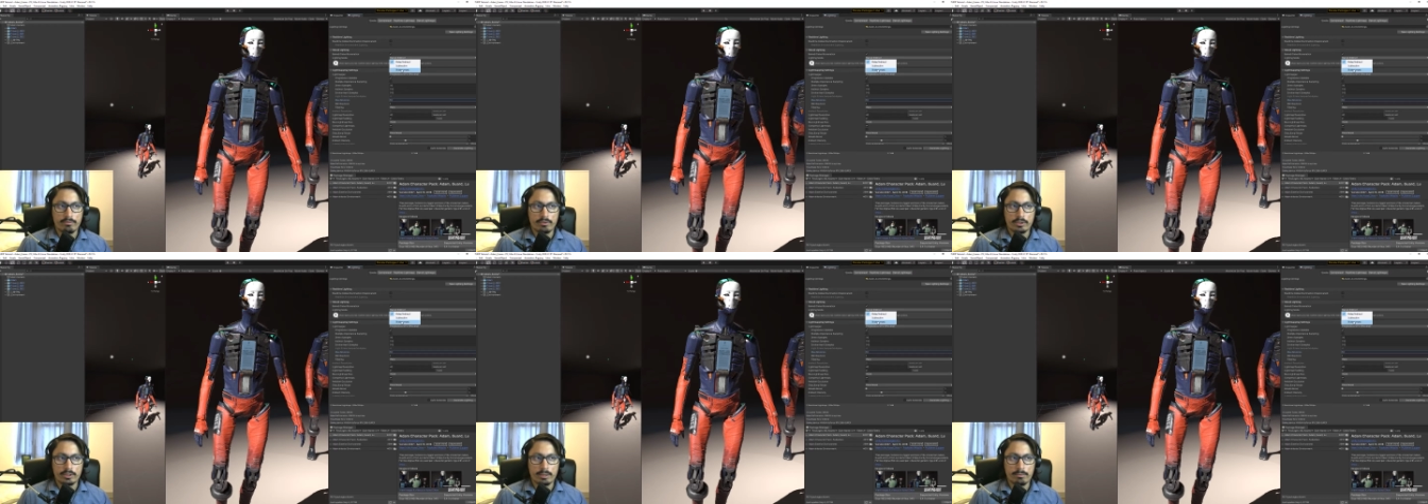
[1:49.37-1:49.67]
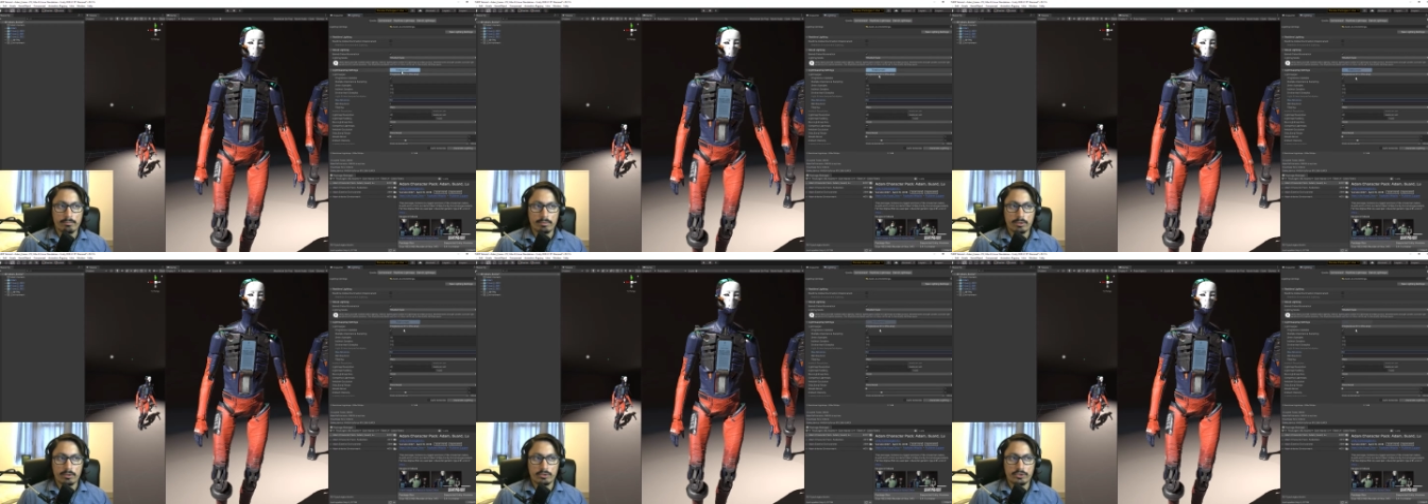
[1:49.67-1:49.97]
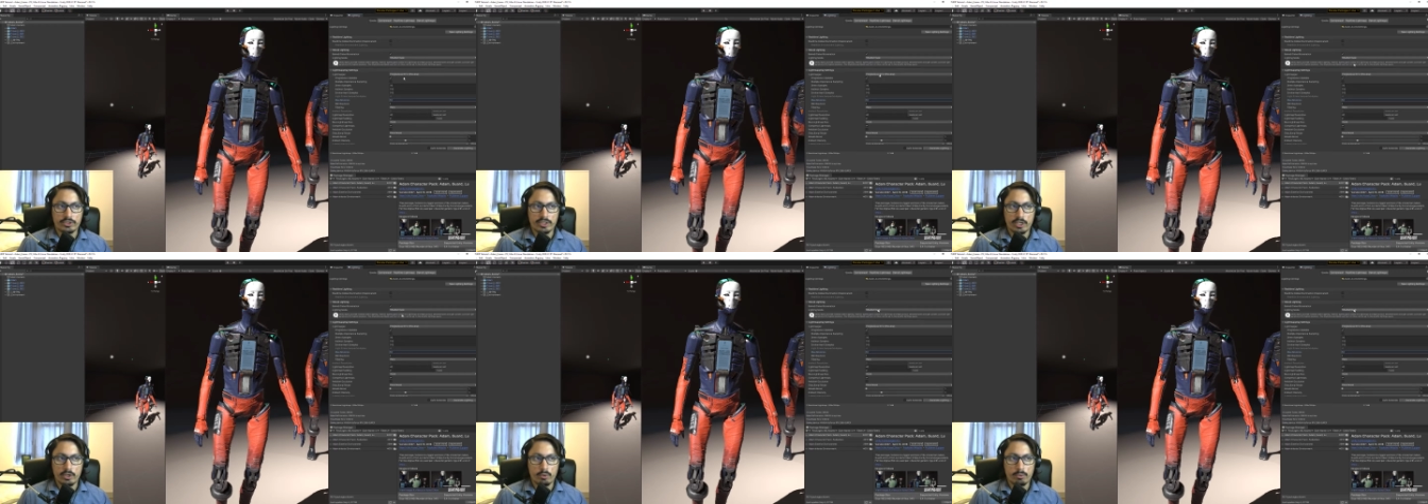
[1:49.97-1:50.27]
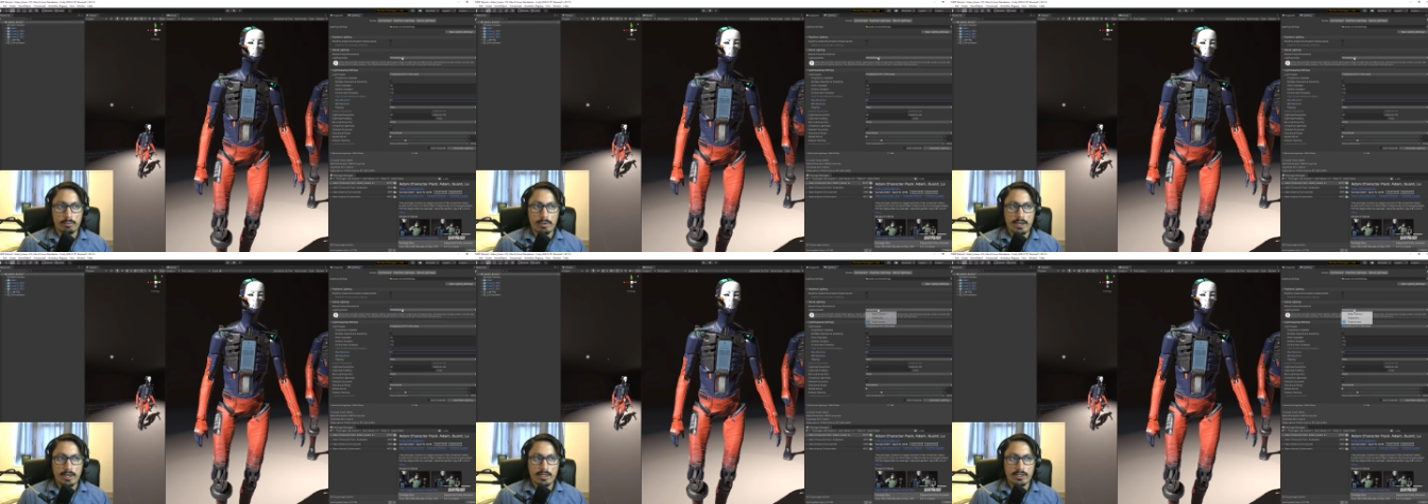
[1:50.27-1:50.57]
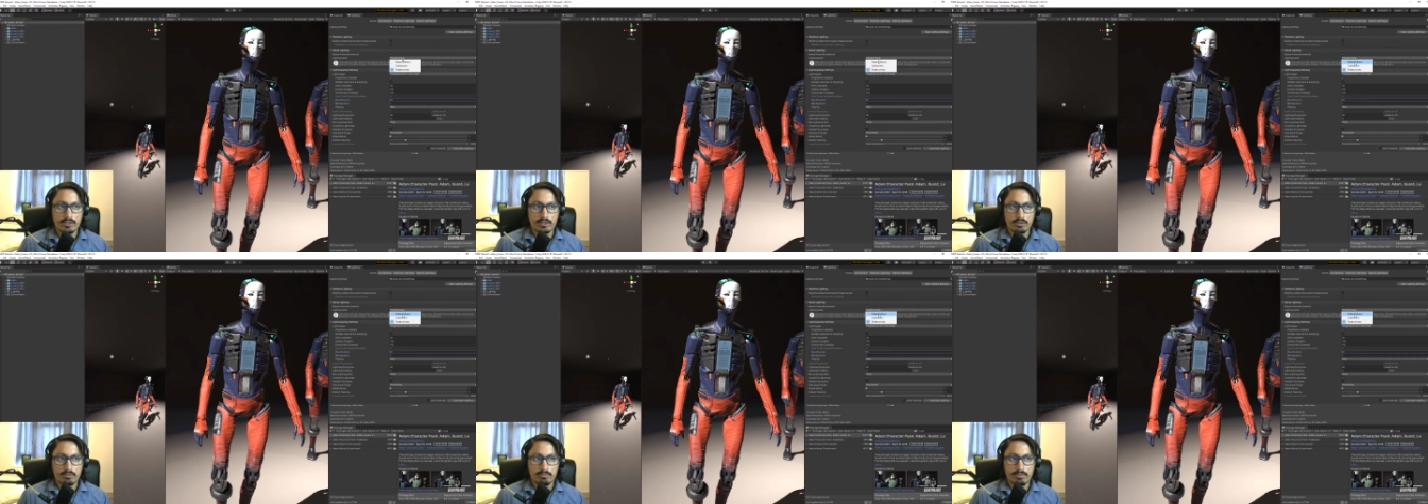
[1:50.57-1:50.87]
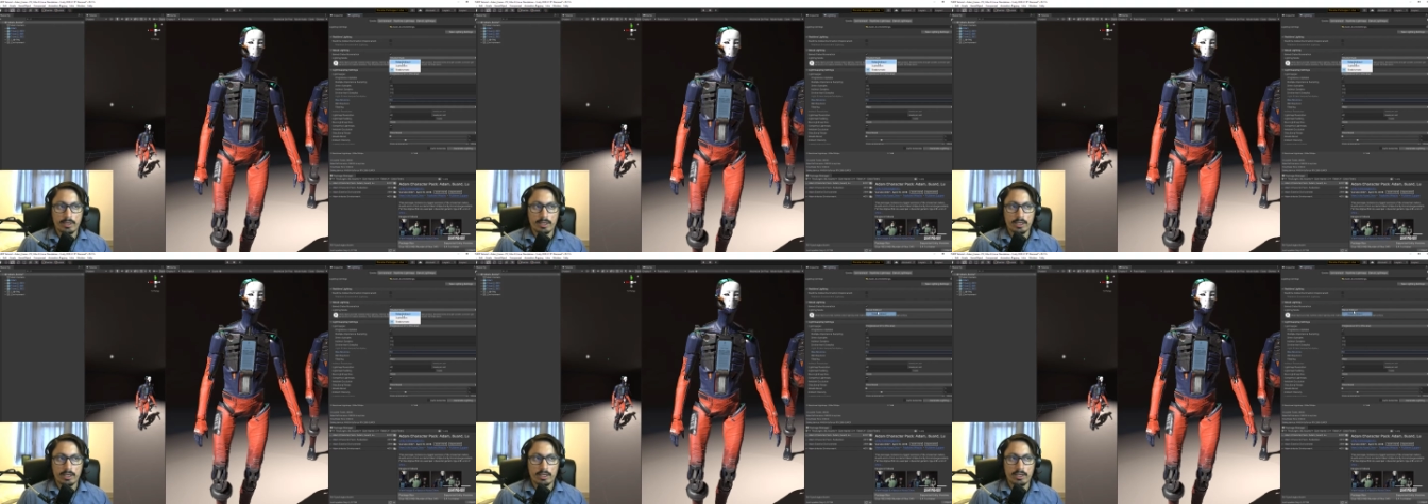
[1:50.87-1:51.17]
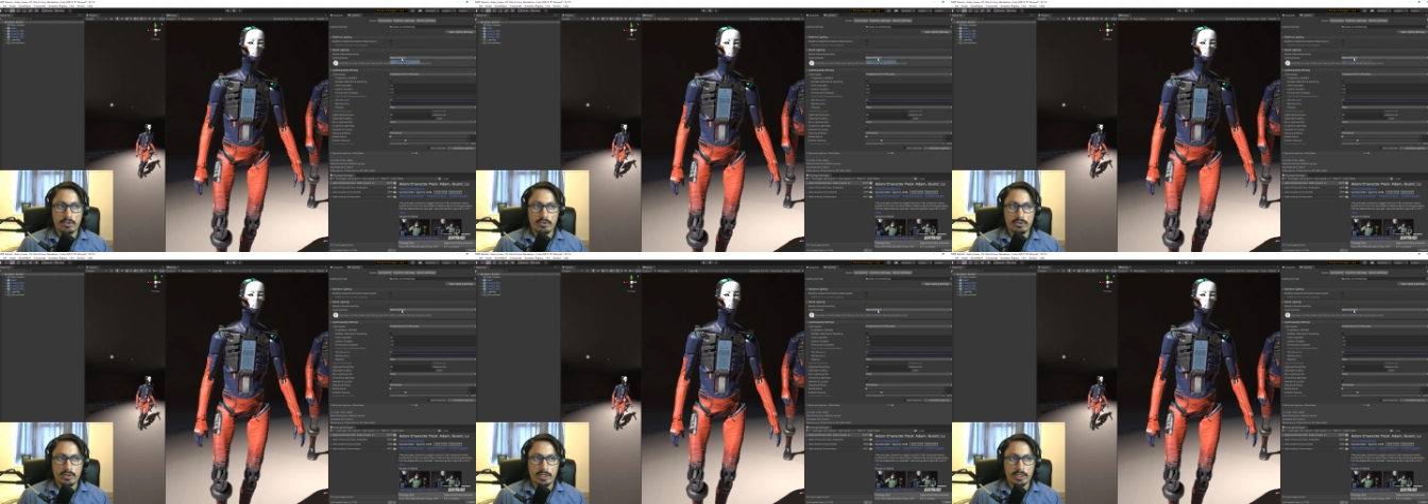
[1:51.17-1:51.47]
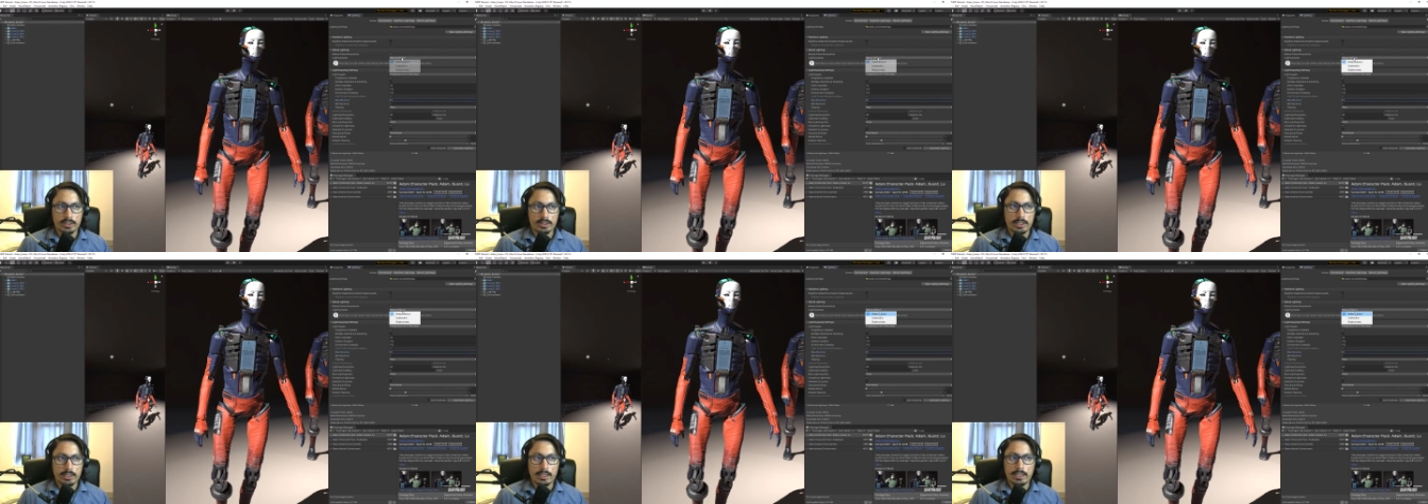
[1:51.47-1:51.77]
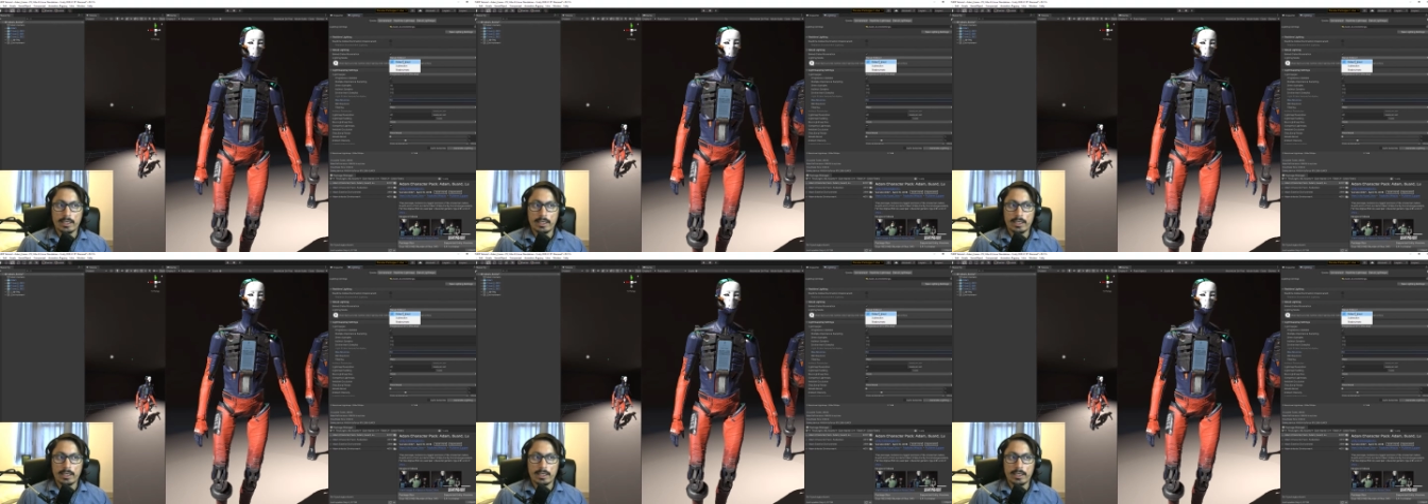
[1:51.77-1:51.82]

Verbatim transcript: for example, on shadow mask, bake indirect.